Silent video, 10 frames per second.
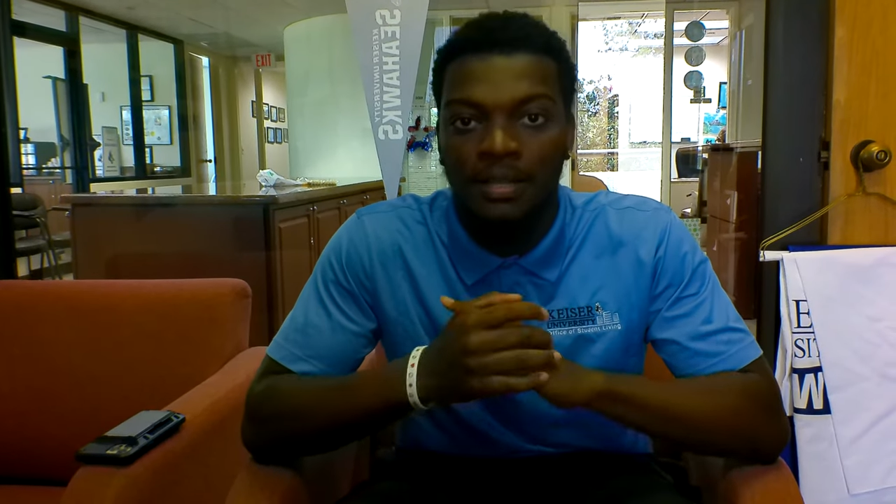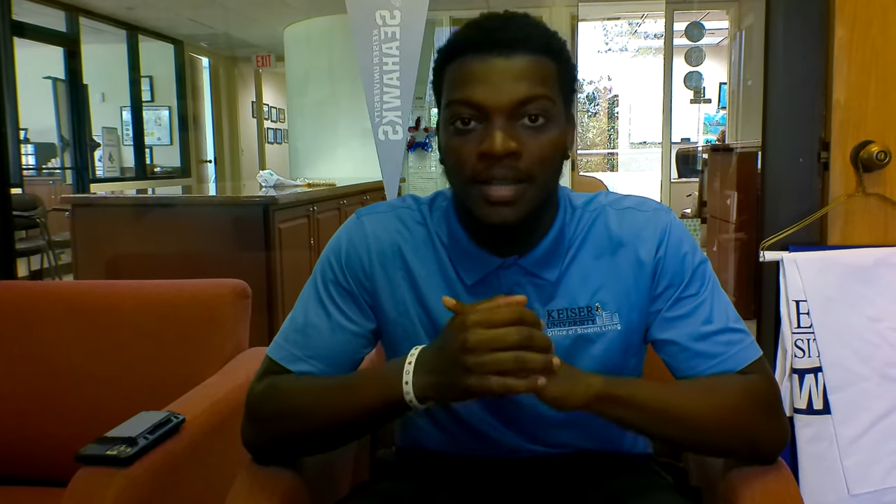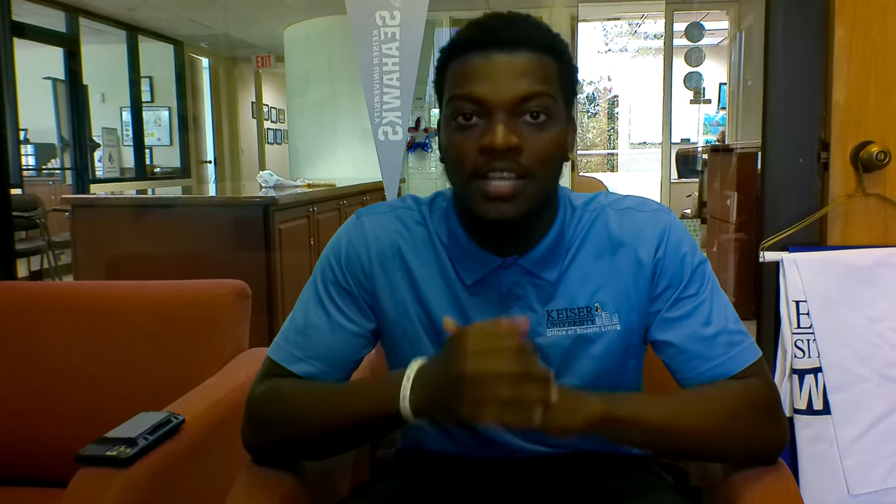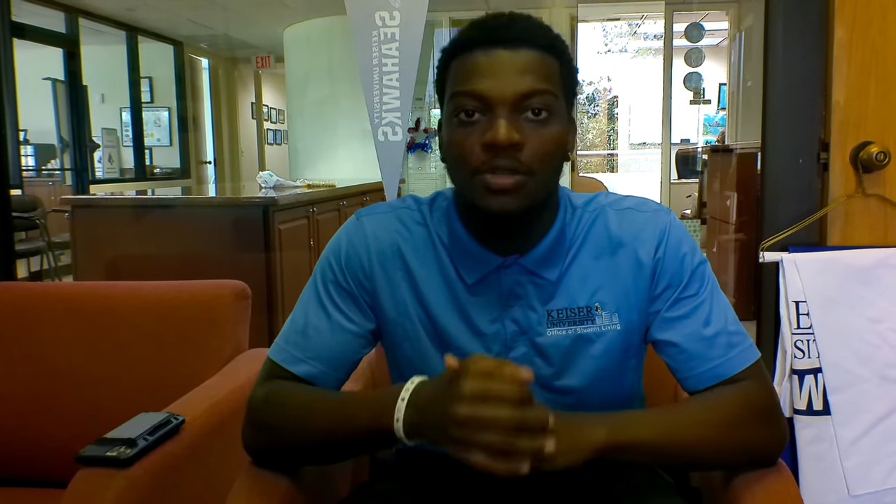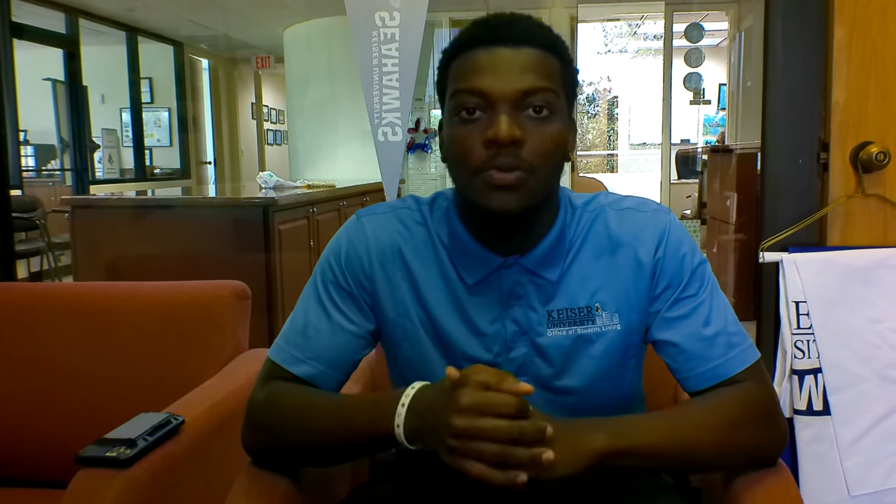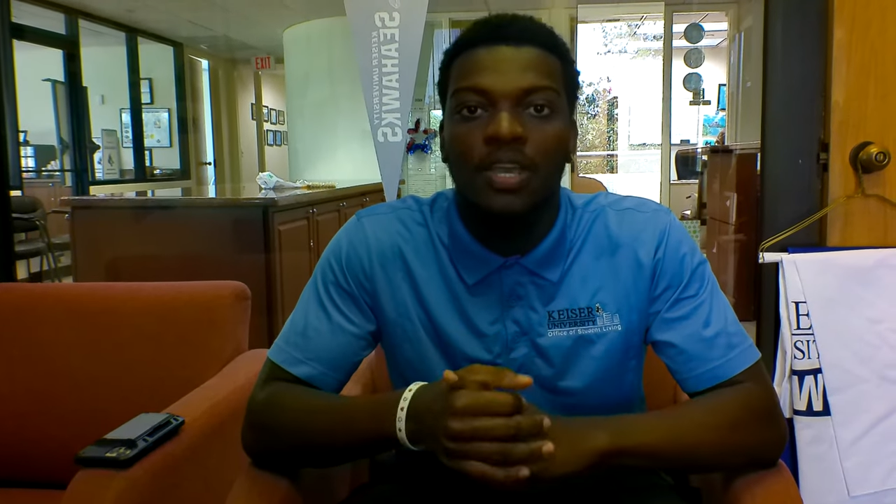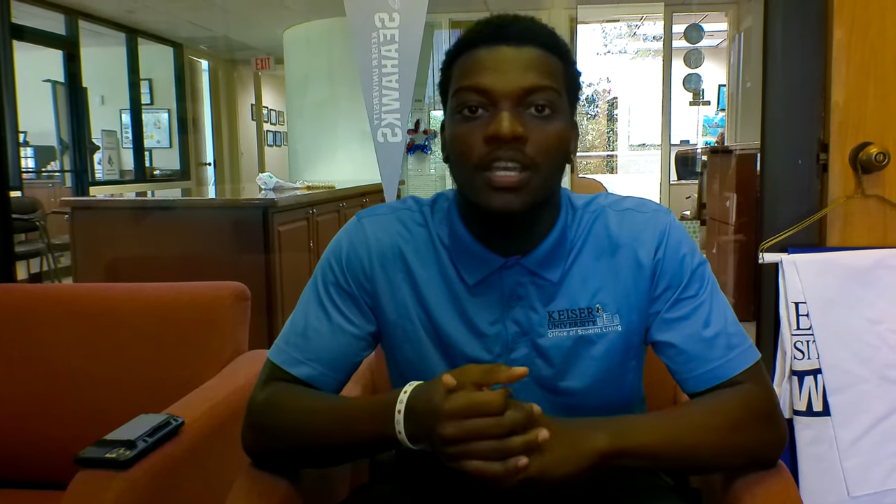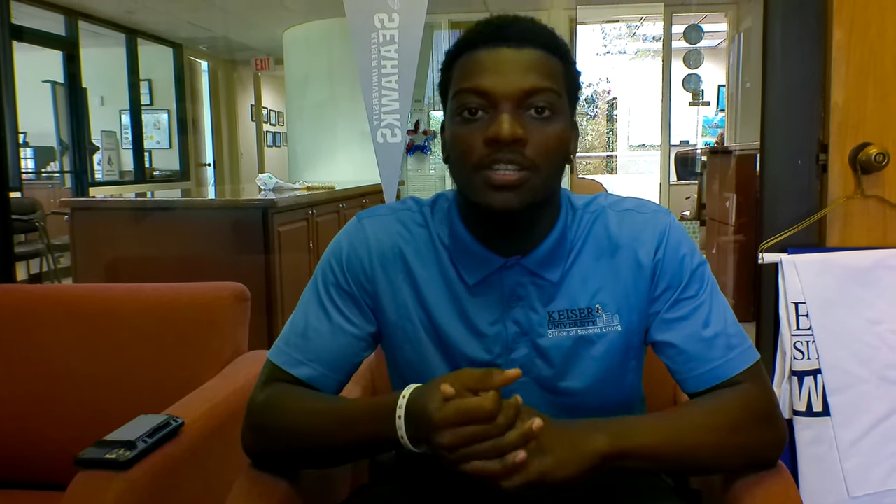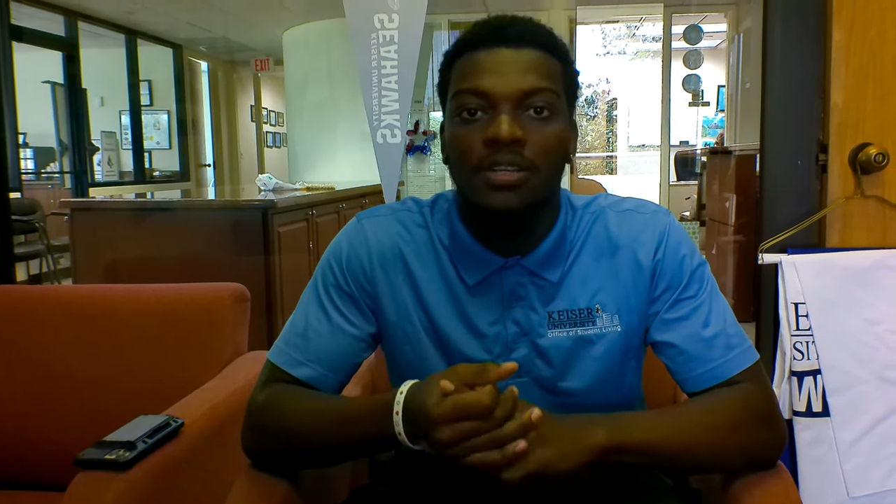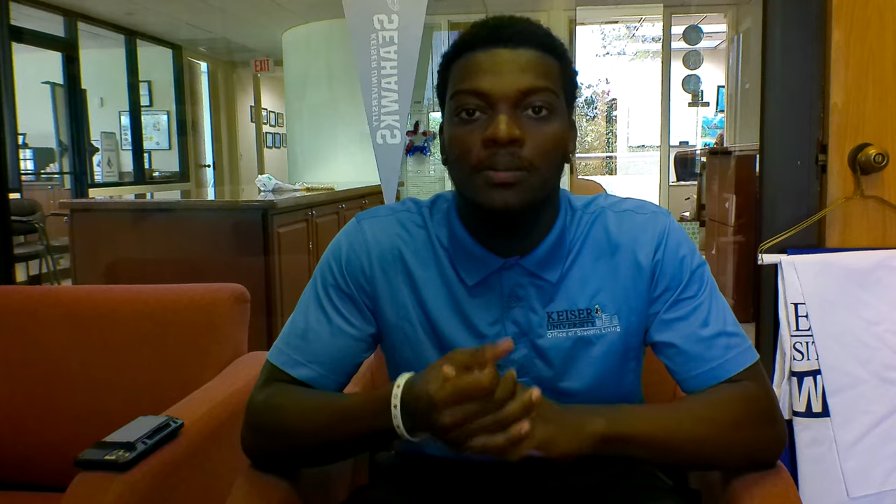Nice
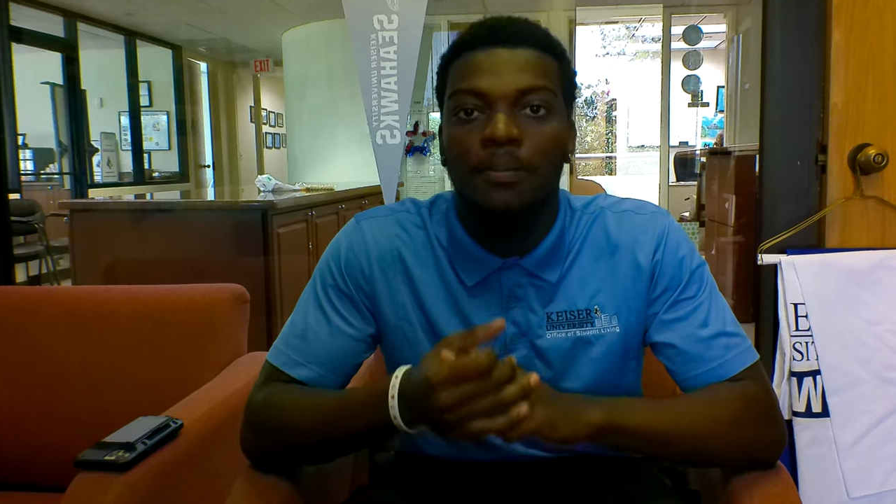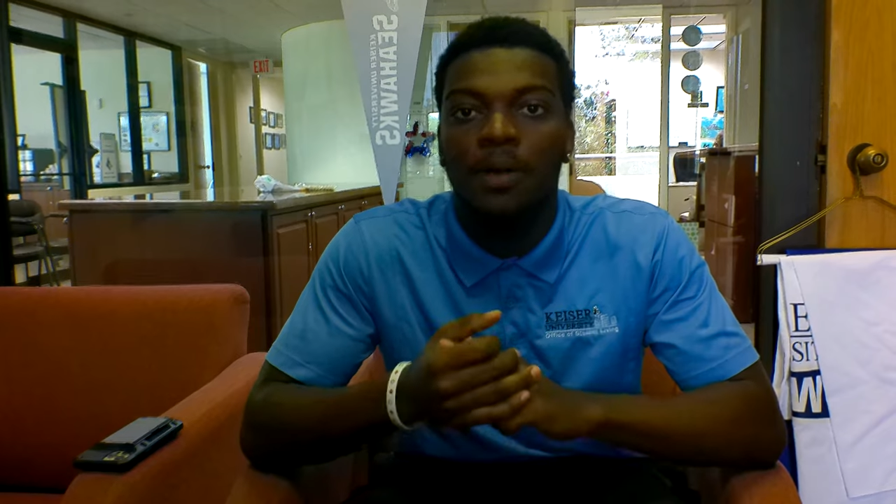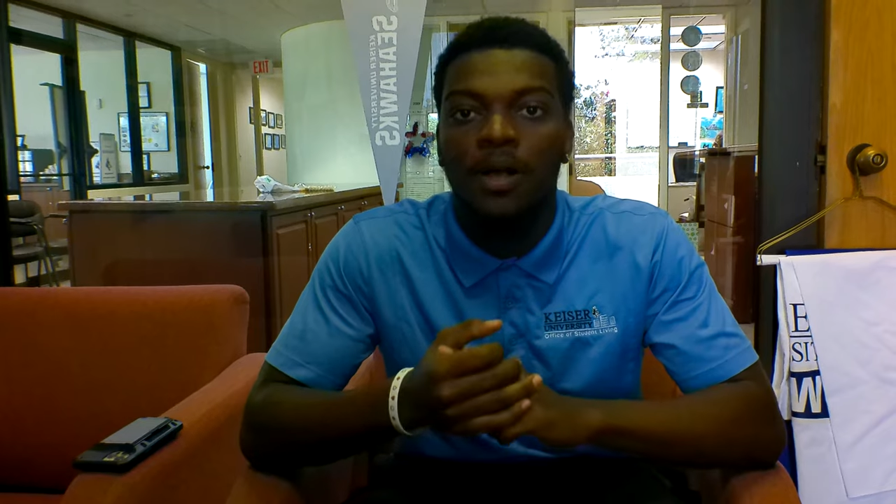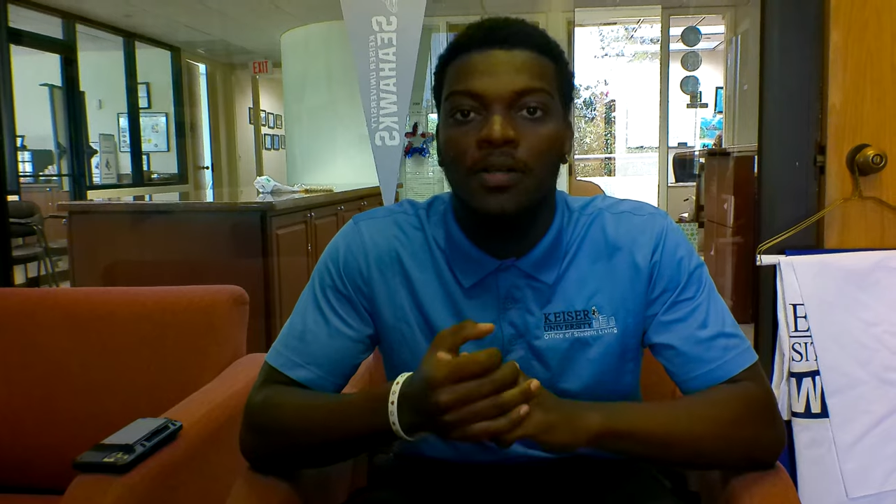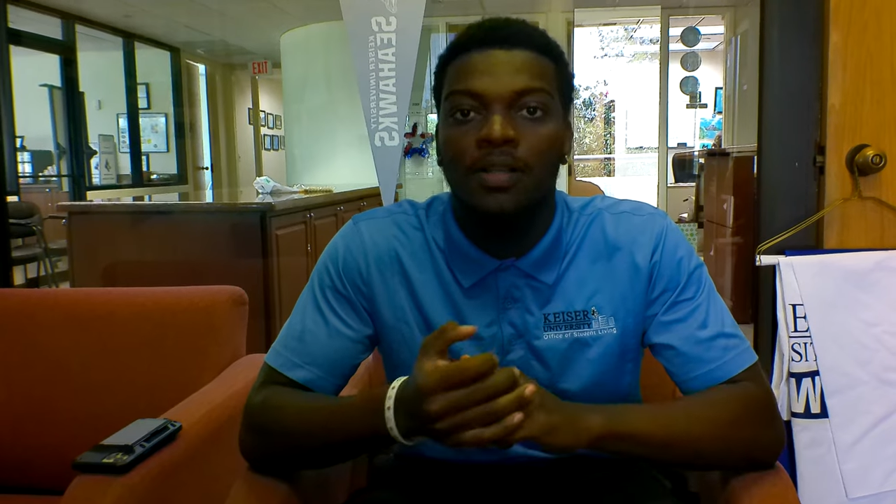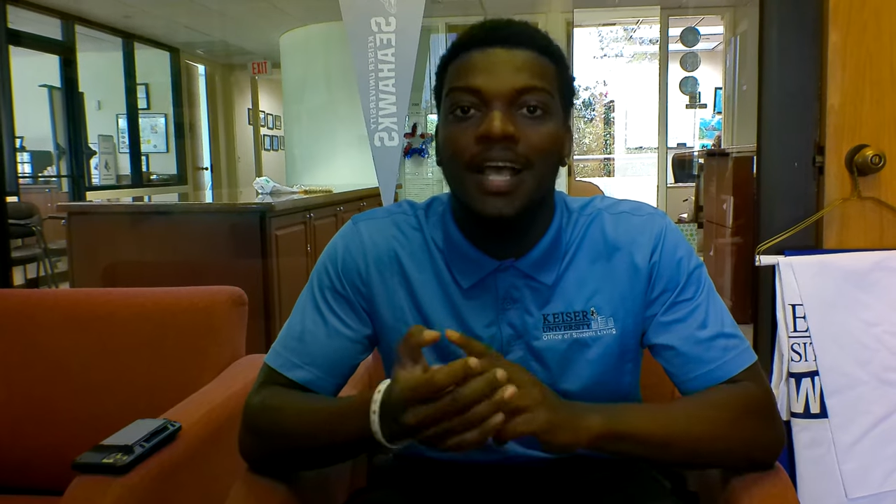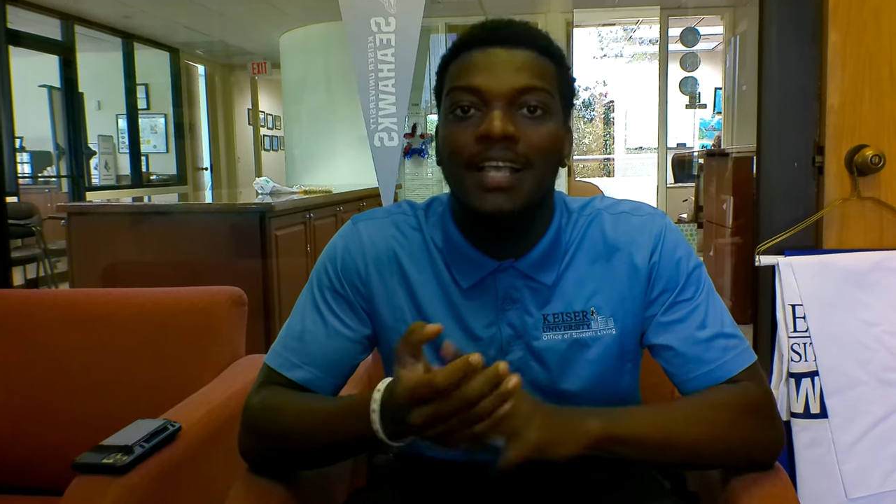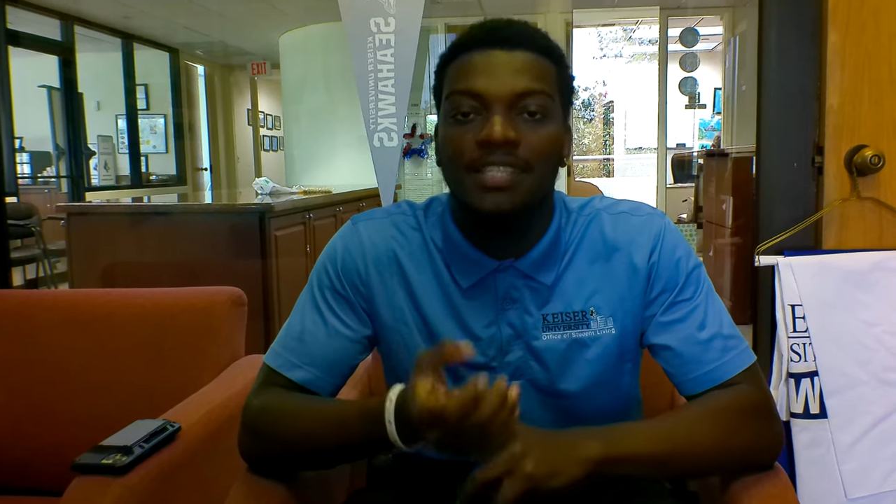location. Class